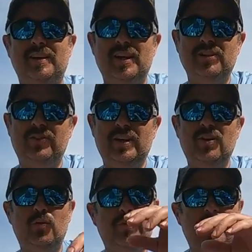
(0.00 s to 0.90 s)
Today's
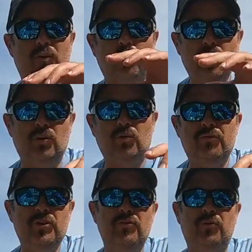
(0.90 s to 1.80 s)
video, we've got a real
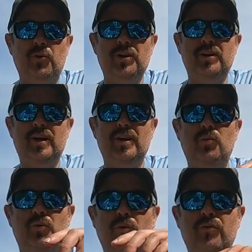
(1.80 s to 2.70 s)
review for you
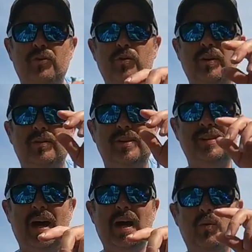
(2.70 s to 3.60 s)
today. We're reviewing the
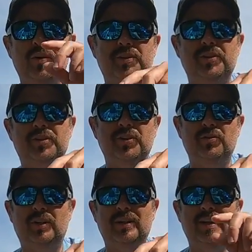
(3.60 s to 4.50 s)
Daiwa
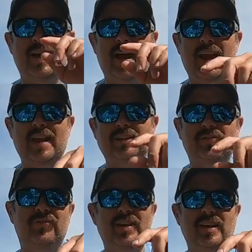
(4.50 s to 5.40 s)
Tatula
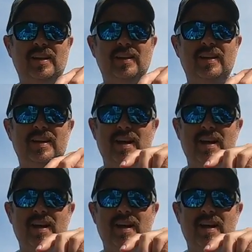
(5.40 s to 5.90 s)
S V.